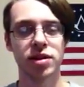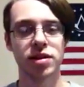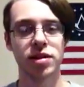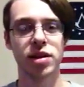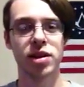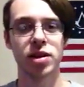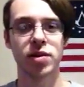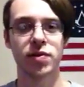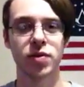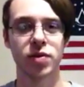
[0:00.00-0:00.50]

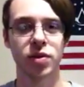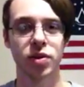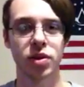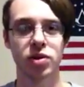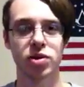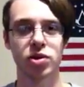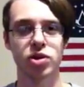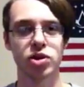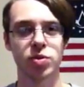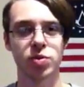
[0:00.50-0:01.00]
Thank you for all
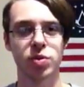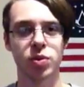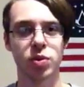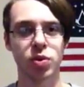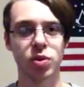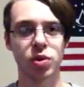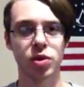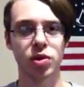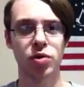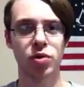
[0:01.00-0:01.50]
your
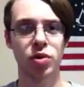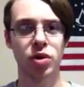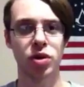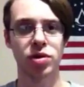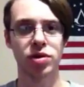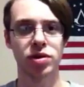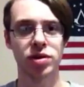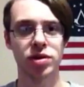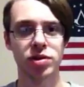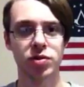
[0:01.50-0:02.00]
support through all
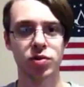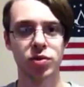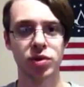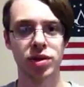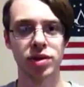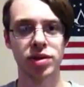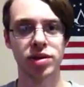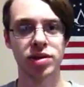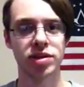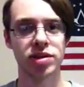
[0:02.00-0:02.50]
these
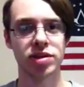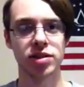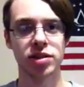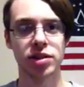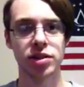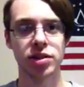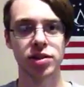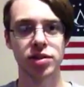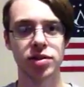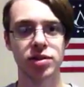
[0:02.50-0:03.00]
weeks,
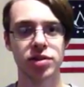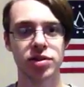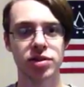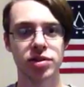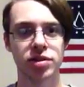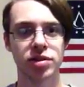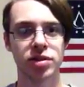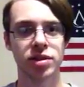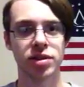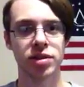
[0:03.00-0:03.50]
years.